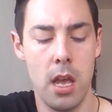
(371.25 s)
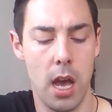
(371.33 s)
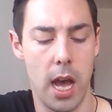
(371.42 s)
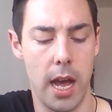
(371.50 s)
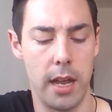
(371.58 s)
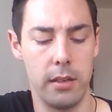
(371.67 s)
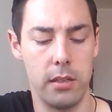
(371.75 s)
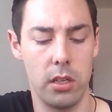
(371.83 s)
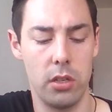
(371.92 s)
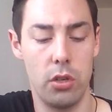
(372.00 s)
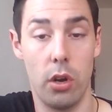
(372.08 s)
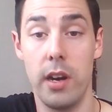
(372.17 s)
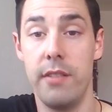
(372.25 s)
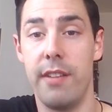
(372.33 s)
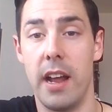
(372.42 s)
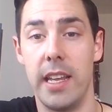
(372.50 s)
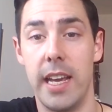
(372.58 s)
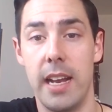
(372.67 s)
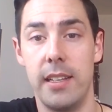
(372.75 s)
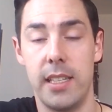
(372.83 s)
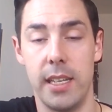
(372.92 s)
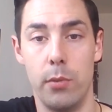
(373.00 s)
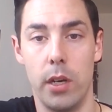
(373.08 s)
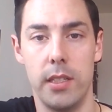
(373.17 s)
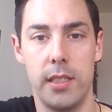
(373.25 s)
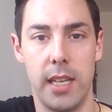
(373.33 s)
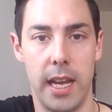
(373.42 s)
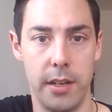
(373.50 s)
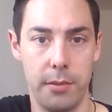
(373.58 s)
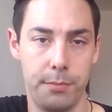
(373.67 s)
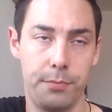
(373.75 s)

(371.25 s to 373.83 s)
And Doreen Valiente once said,